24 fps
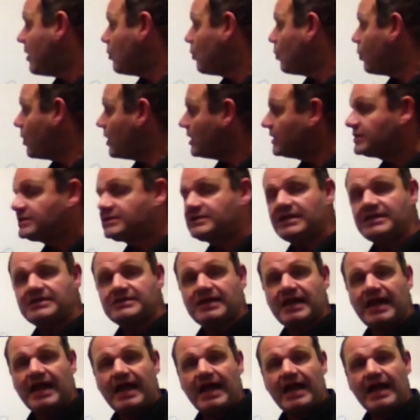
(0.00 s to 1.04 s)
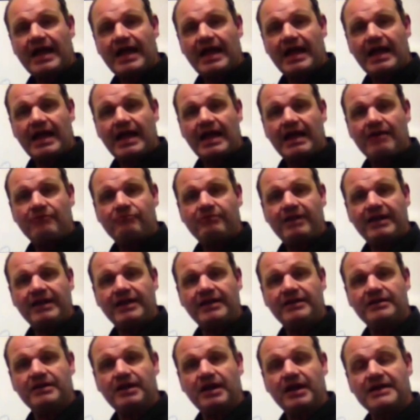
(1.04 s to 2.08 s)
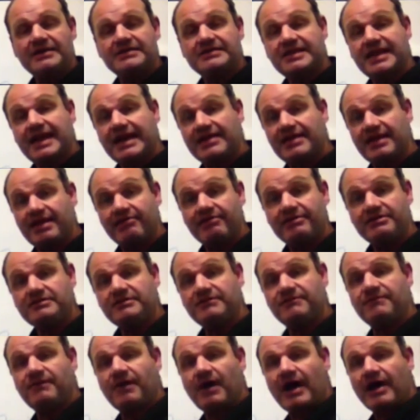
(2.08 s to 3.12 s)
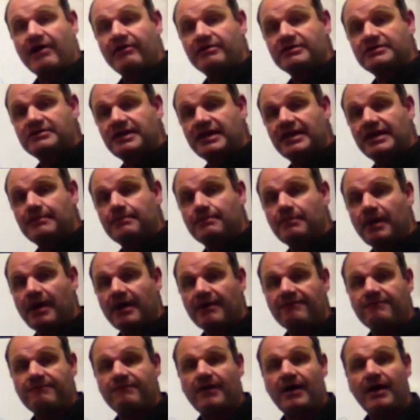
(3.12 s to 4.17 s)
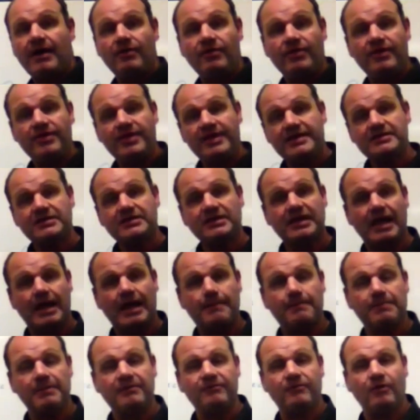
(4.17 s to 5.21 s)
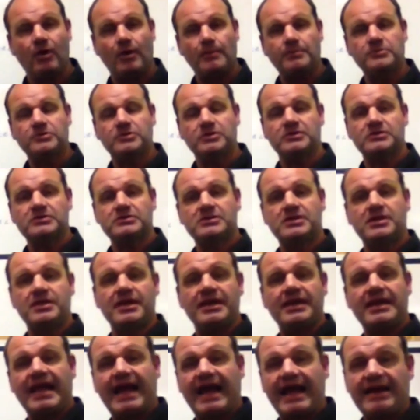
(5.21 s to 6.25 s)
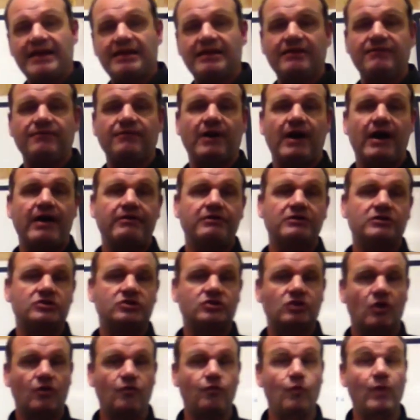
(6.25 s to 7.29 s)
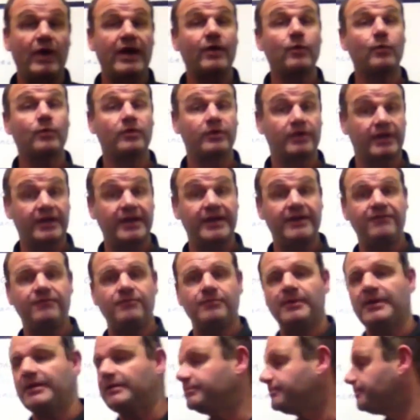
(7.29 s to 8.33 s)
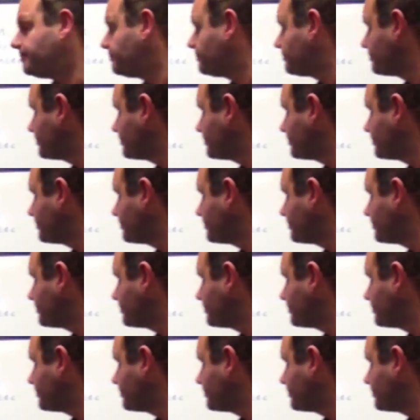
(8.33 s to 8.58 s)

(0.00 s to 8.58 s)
Once it's recognized that there is a virus in my file, then there's a couple of options the antivirus software will give me.